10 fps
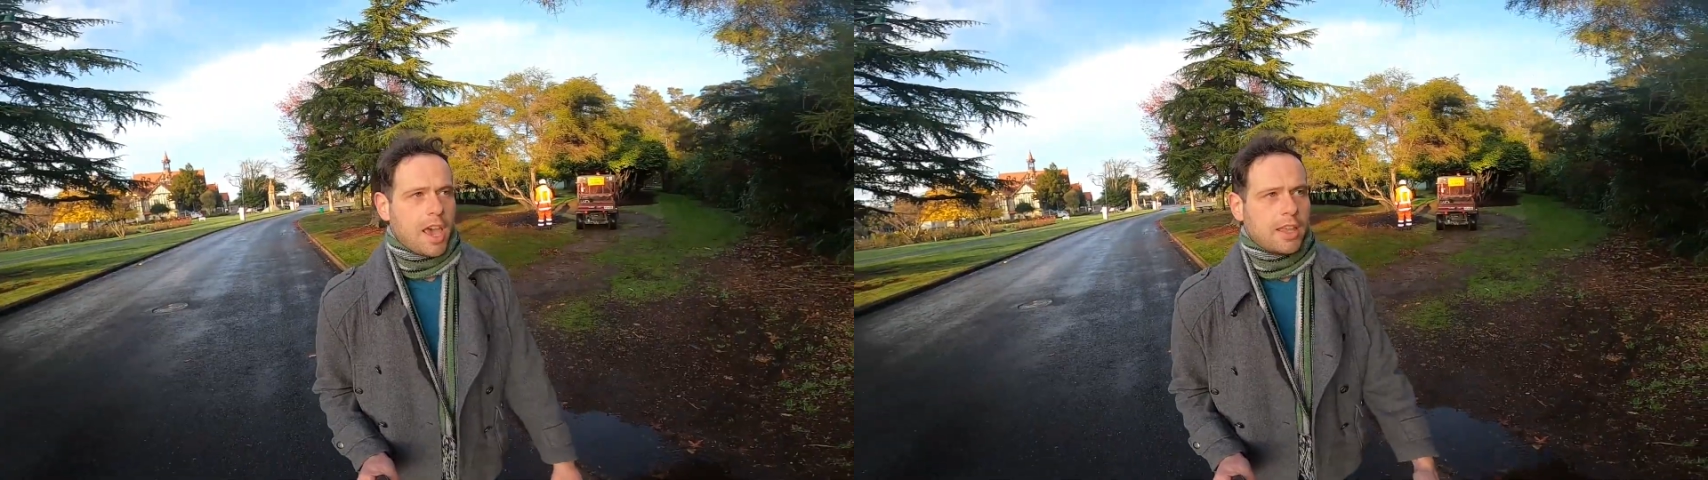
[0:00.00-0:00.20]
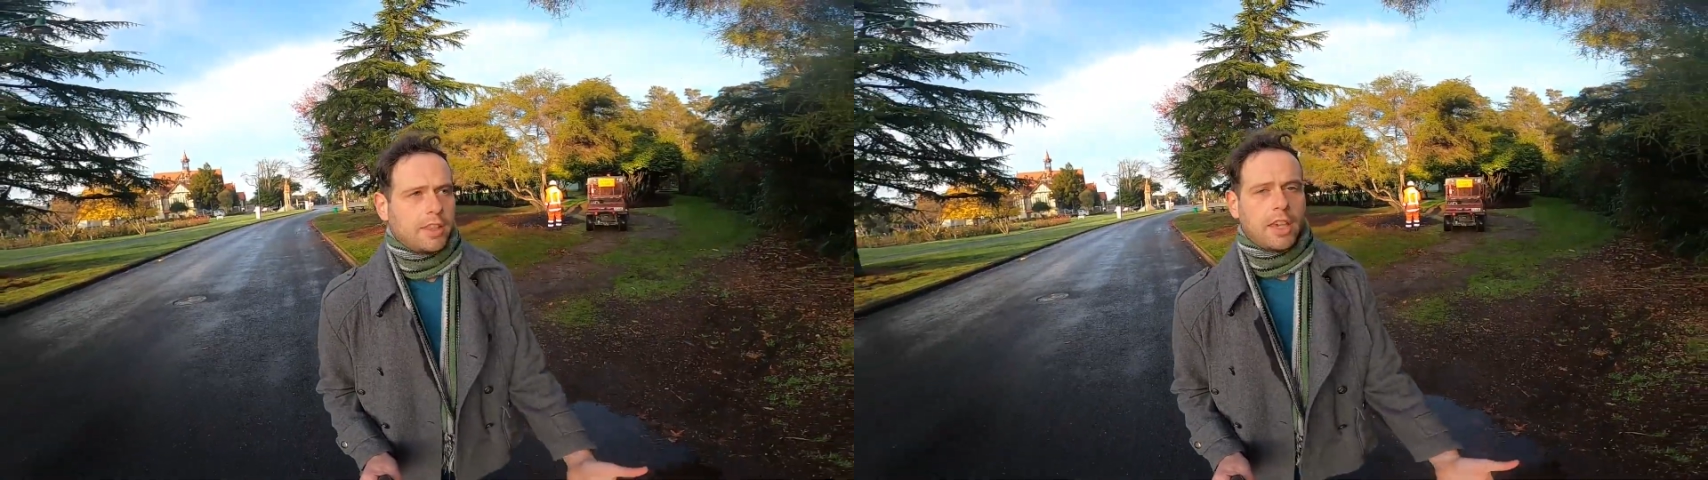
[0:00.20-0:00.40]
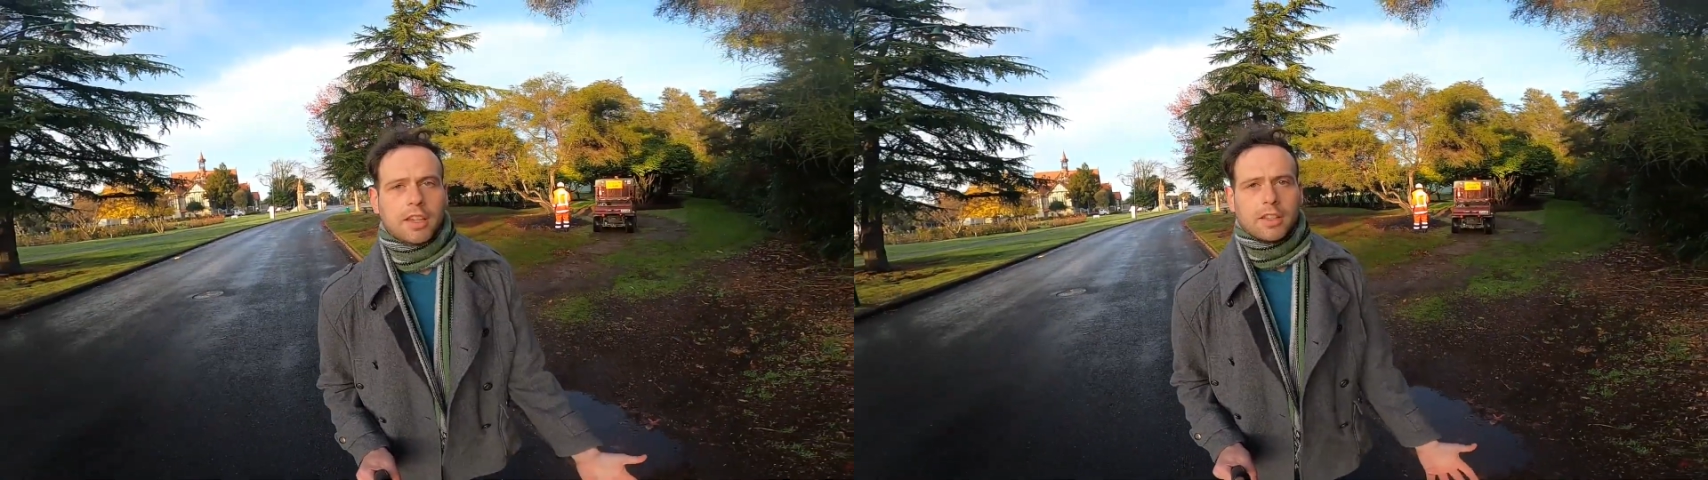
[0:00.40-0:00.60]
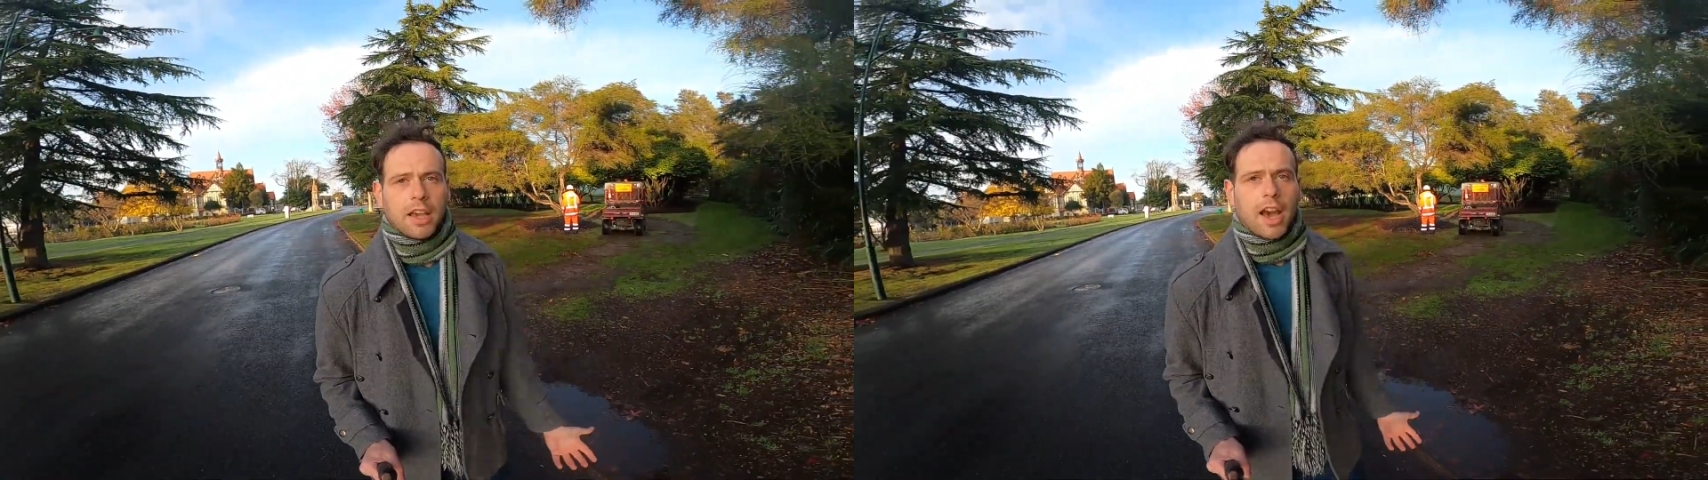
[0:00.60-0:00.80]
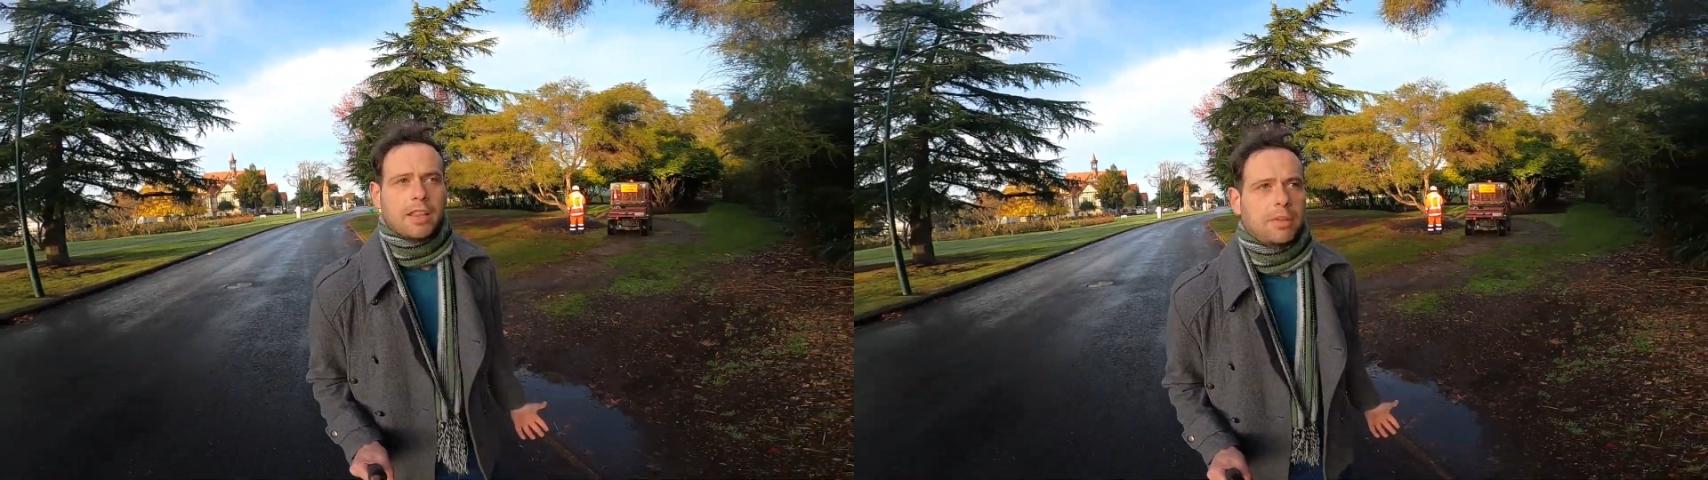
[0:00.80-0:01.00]
and they are in
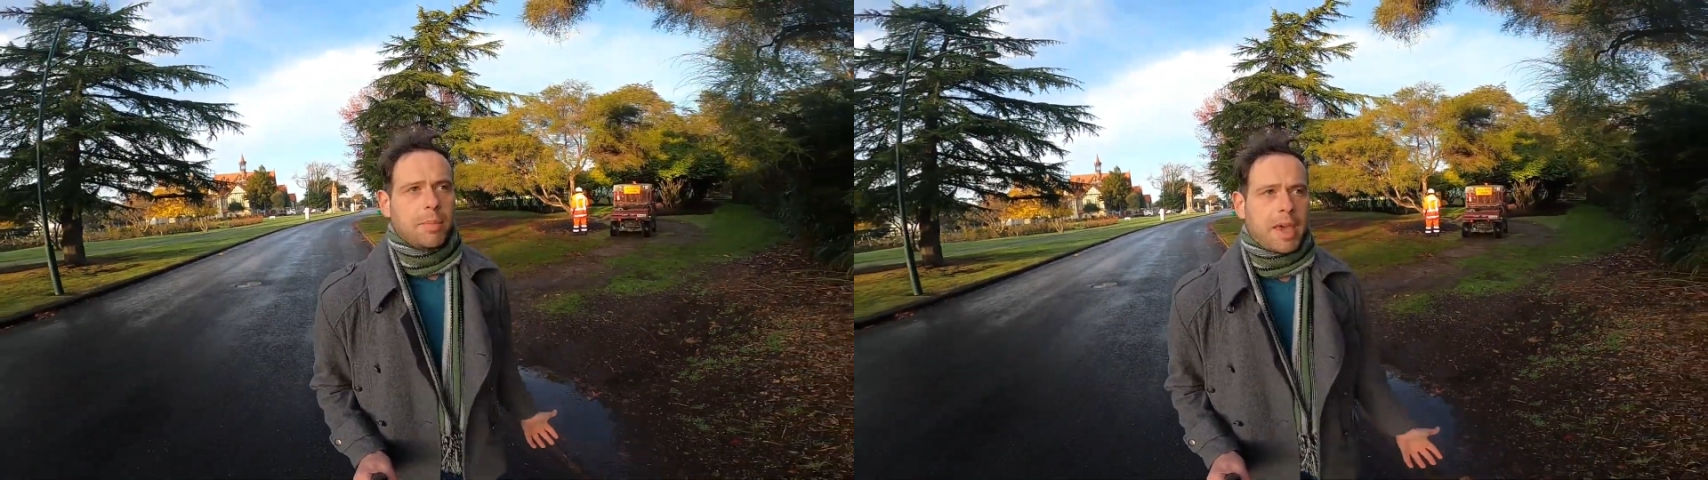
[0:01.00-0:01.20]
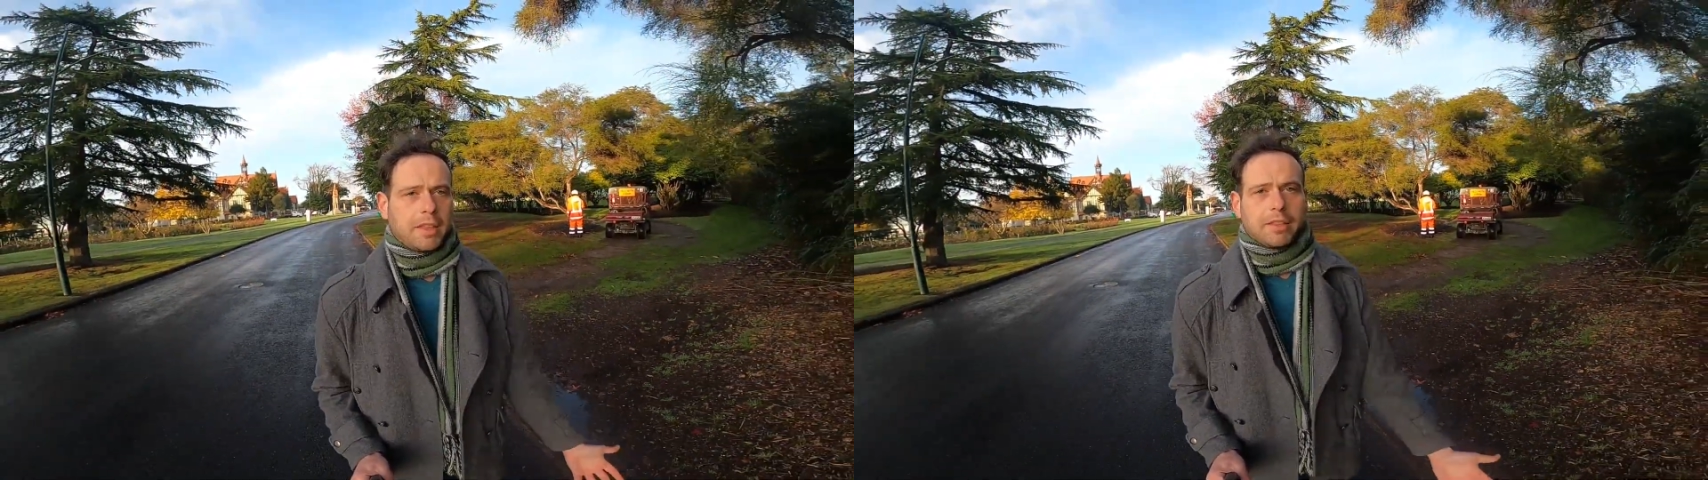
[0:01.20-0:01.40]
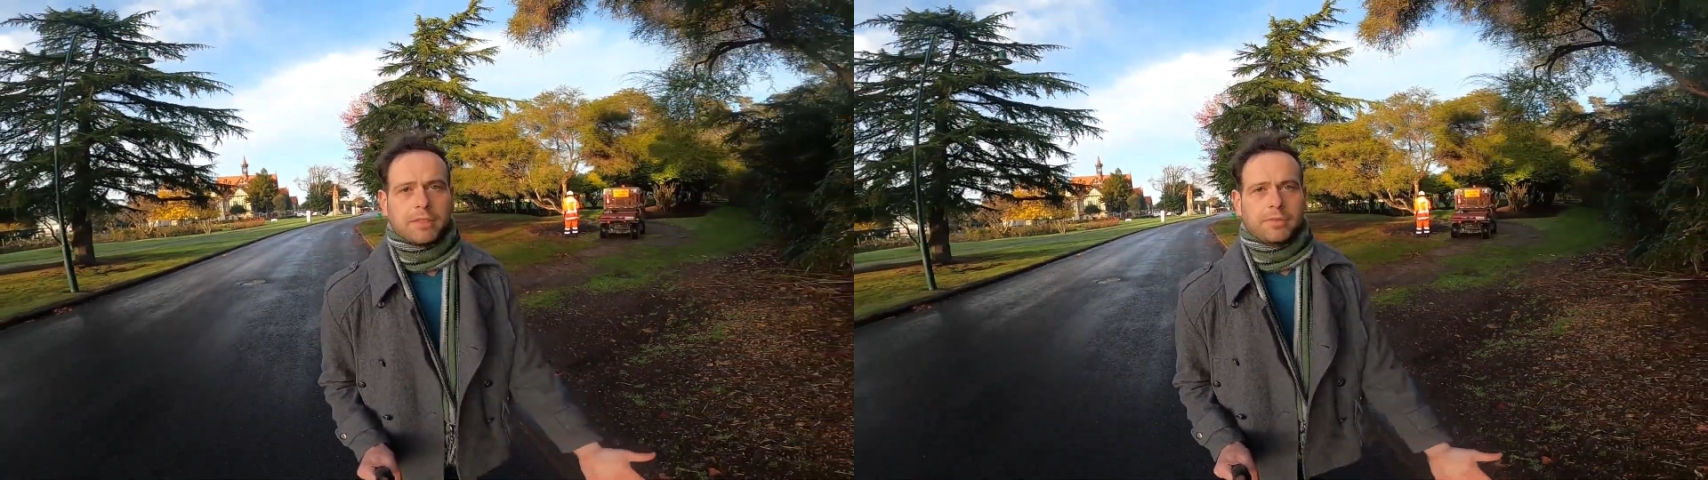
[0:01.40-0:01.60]
high demand.